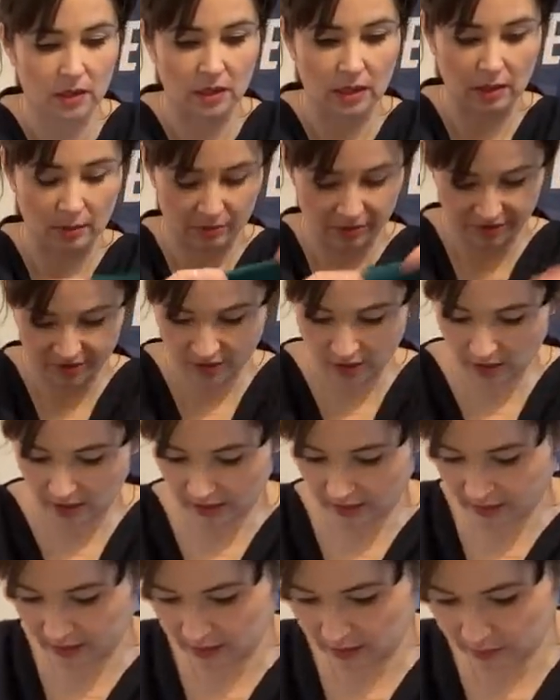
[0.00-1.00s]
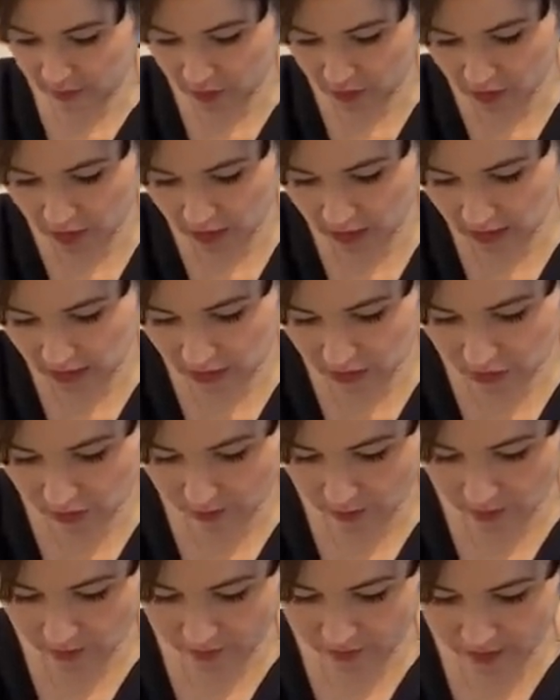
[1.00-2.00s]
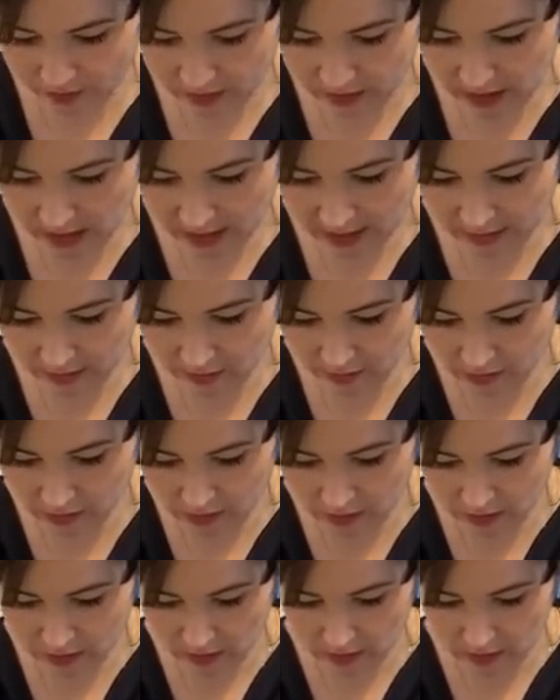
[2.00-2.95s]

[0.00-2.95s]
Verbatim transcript: I'm fine. I'm just going to trim off the tails.